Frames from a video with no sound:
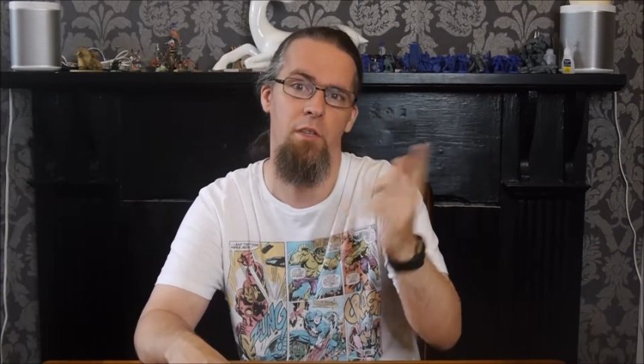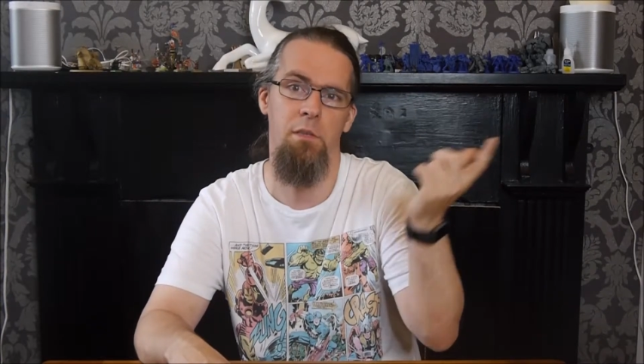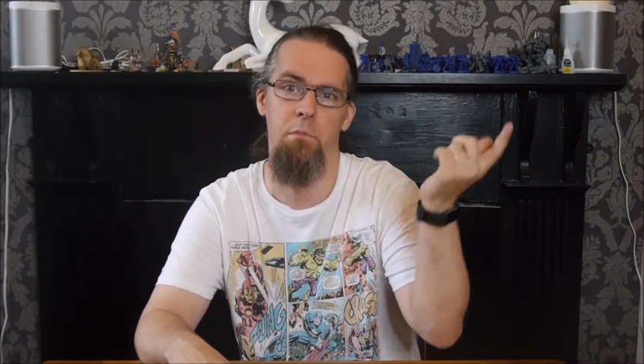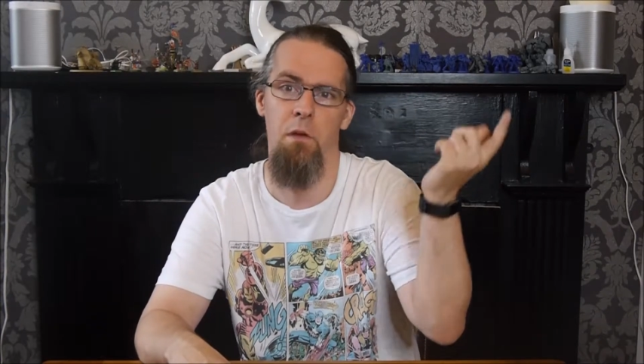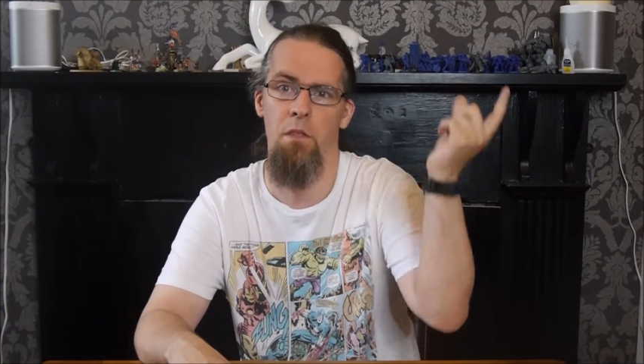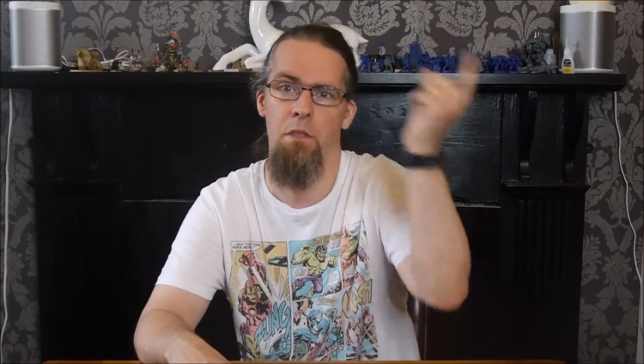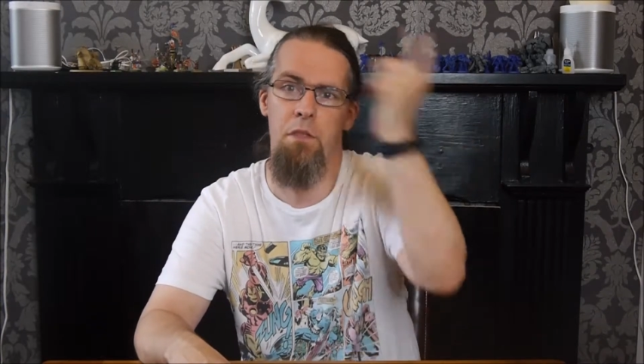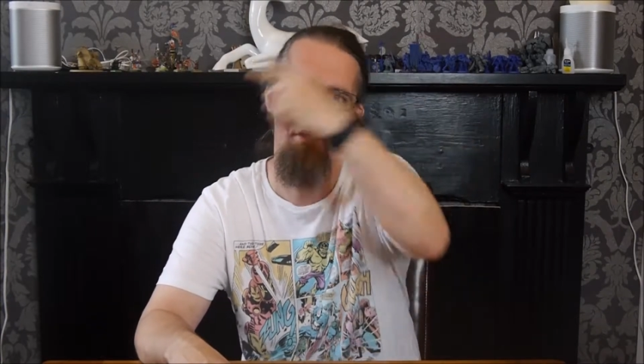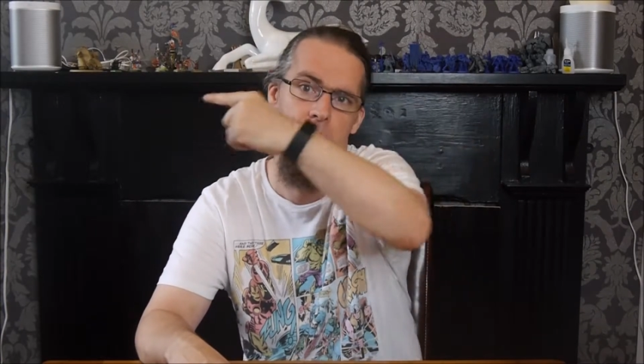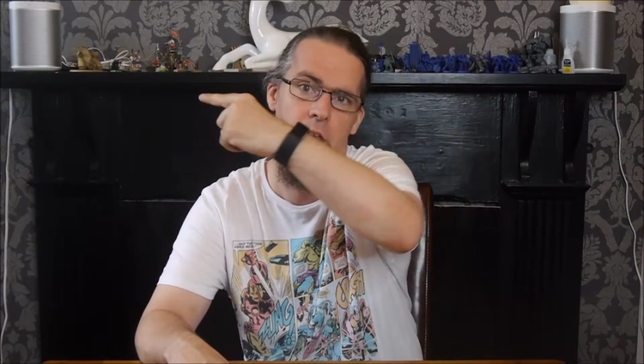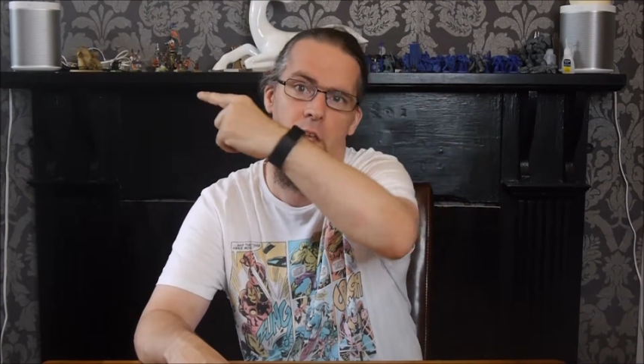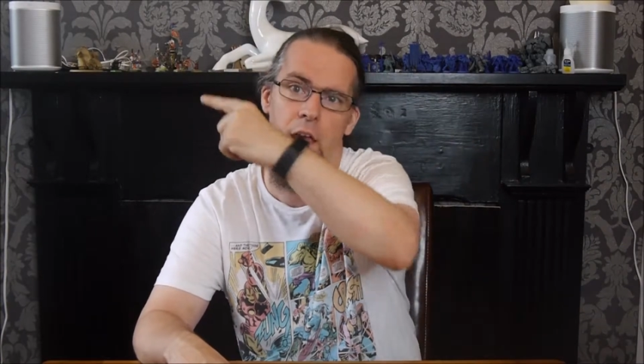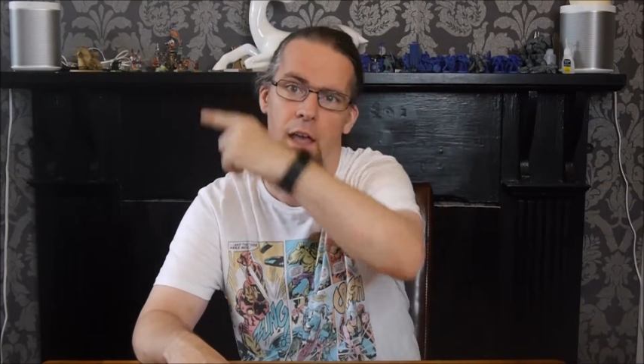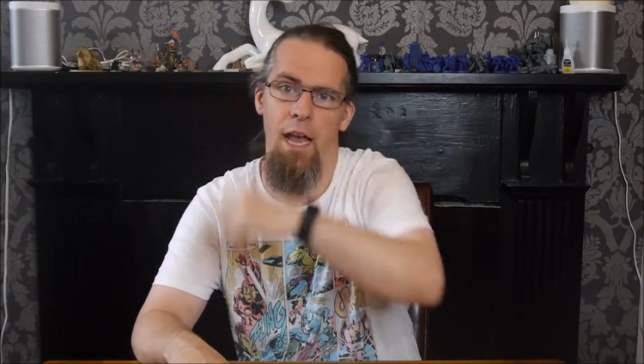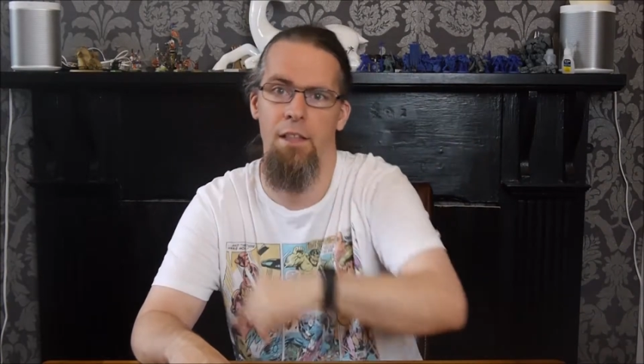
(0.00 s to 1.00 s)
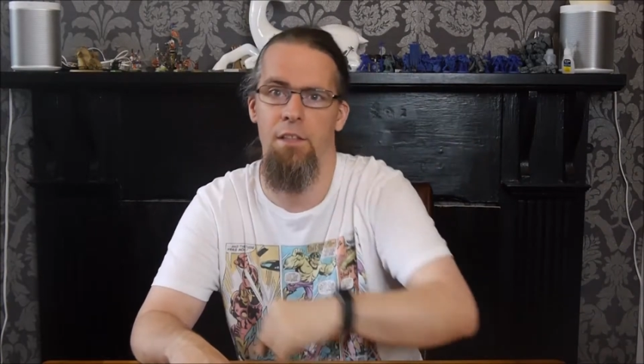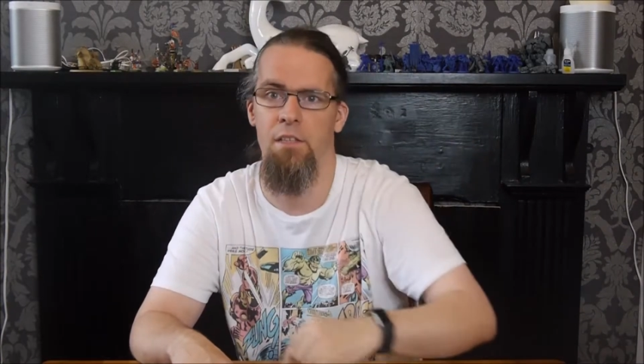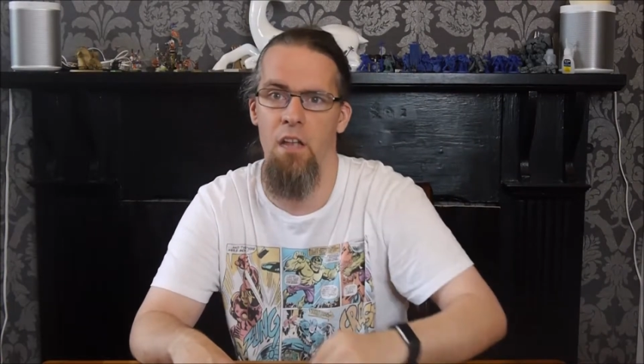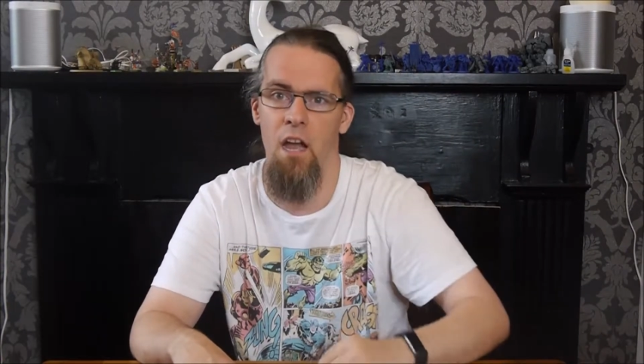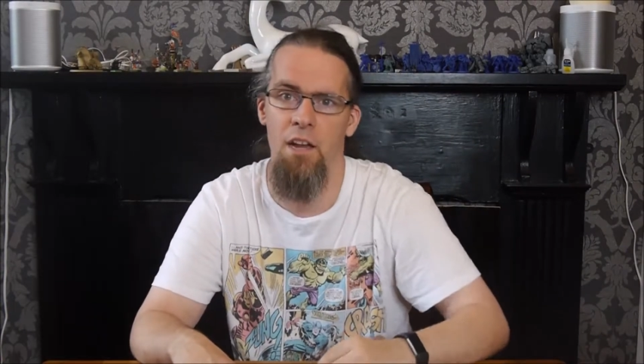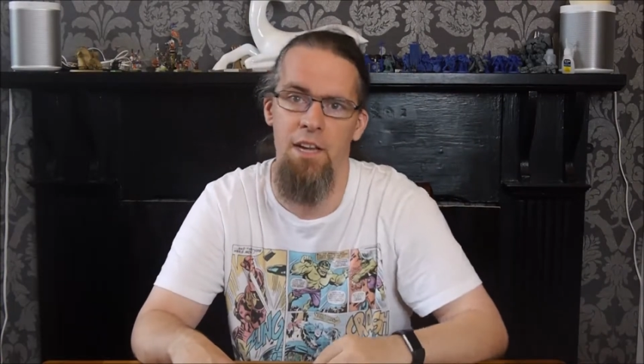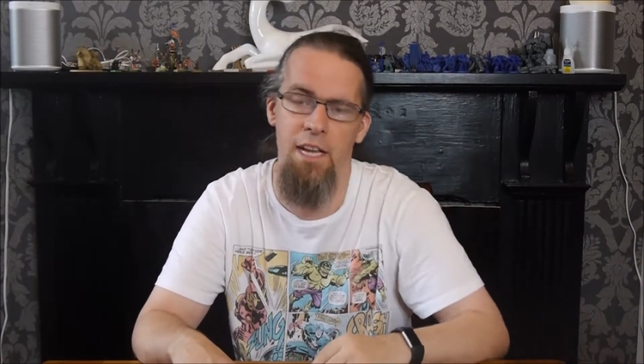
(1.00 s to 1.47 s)
This Month at the
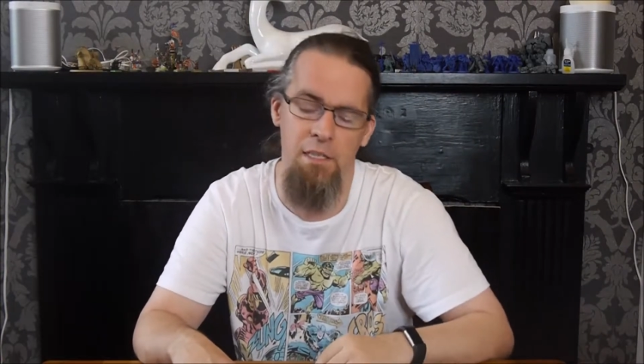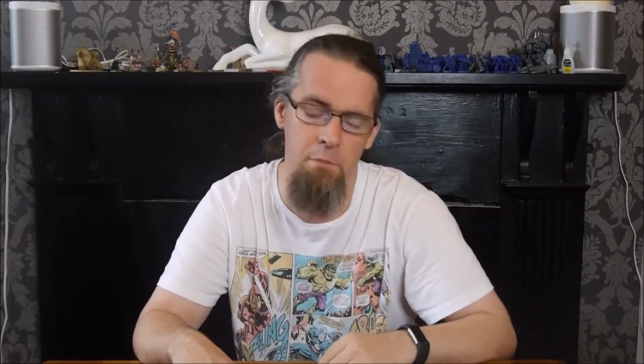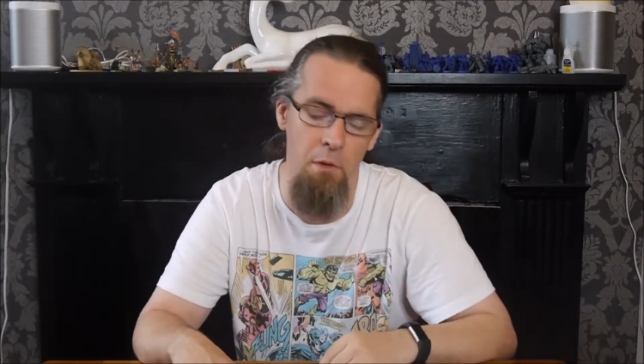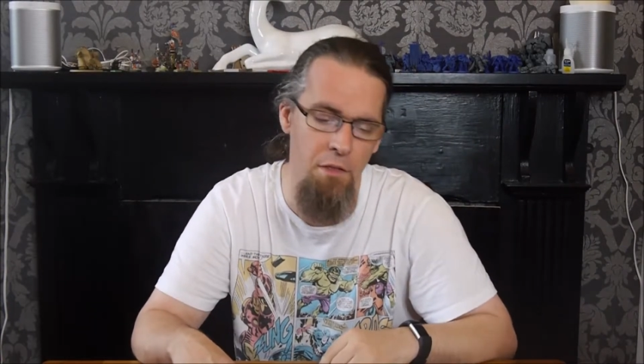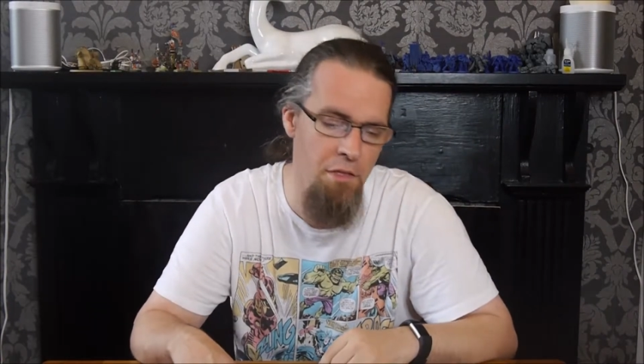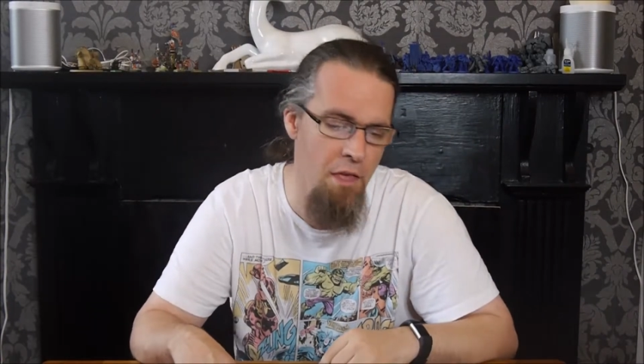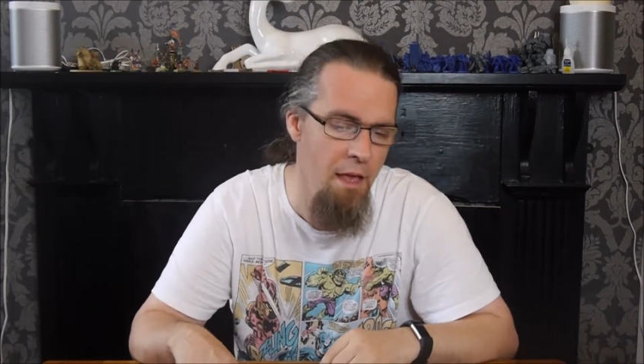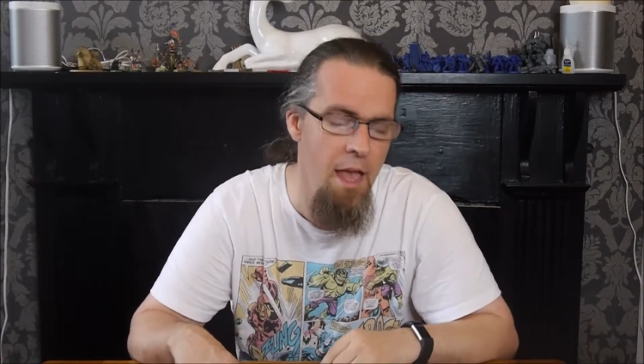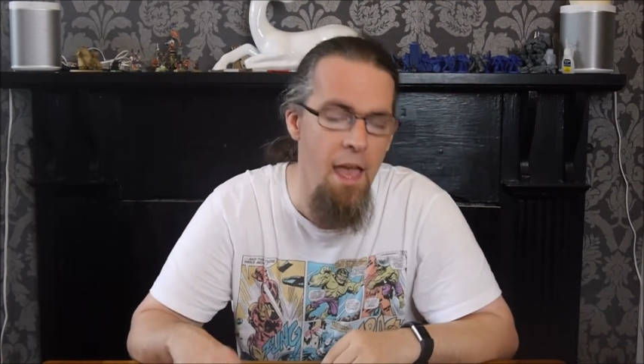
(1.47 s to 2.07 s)
start of next month.